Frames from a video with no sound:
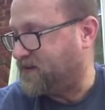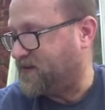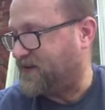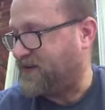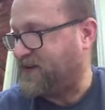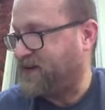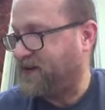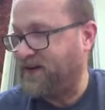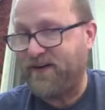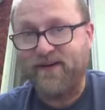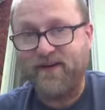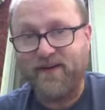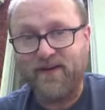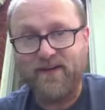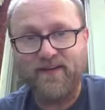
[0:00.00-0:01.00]

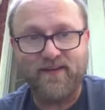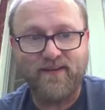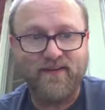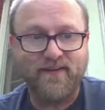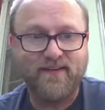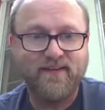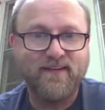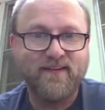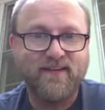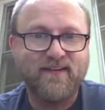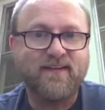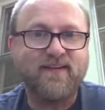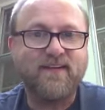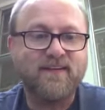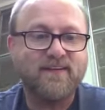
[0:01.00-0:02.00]
I
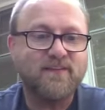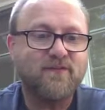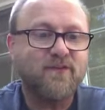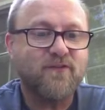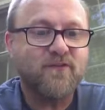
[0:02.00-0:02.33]
suffer